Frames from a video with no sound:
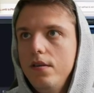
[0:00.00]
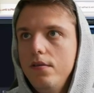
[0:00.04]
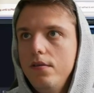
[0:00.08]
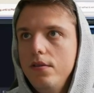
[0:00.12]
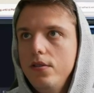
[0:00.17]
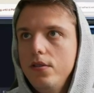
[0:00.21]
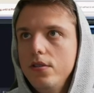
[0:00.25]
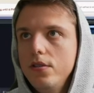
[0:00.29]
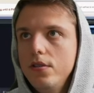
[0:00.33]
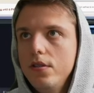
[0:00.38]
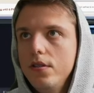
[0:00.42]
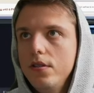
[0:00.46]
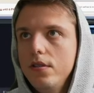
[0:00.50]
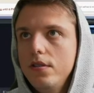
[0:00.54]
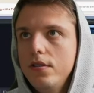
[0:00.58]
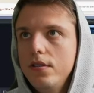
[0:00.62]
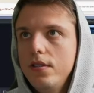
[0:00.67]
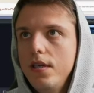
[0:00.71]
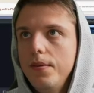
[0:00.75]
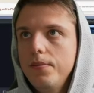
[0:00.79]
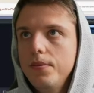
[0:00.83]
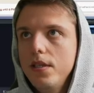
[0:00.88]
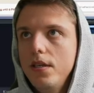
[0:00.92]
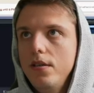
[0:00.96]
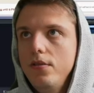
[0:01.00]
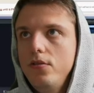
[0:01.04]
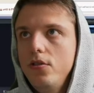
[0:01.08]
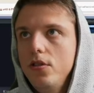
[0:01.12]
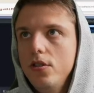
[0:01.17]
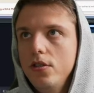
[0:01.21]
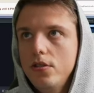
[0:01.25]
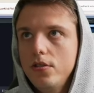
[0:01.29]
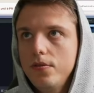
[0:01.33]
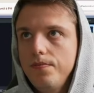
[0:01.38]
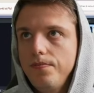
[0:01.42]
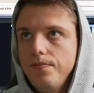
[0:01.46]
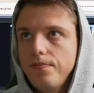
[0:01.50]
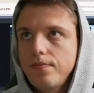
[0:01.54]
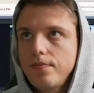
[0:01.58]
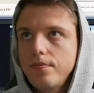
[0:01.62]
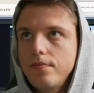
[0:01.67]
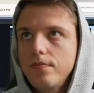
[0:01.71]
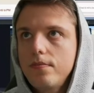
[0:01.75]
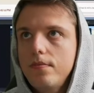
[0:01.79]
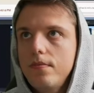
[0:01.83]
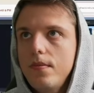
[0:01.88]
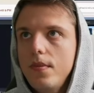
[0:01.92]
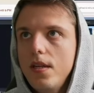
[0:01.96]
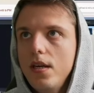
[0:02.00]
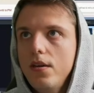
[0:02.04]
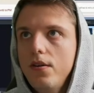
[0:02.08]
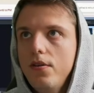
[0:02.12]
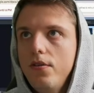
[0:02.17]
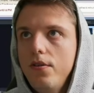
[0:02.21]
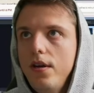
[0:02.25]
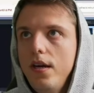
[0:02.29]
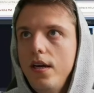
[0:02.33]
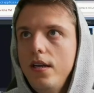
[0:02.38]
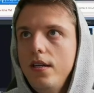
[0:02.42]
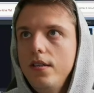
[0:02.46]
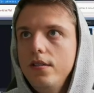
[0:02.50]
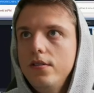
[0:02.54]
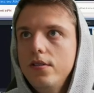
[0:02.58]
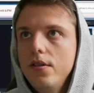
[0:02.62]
which is the steps I just created.